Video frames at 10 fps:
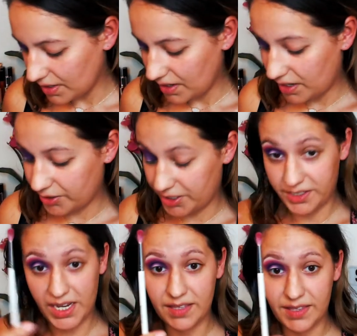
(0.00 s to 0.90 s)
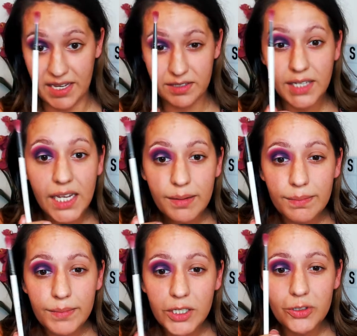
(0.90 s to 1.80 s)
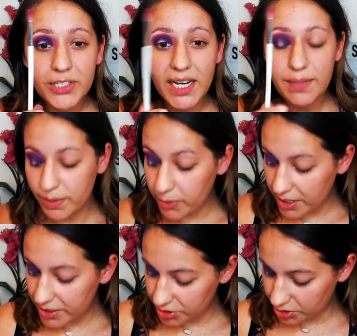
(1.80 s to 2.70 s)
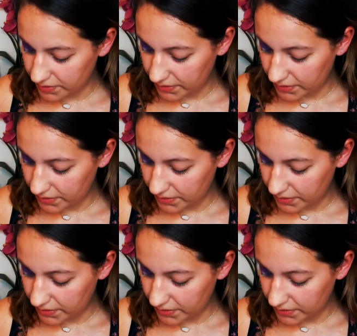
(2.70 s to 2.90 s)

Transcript: And you're going to take that same little tiny baby brush.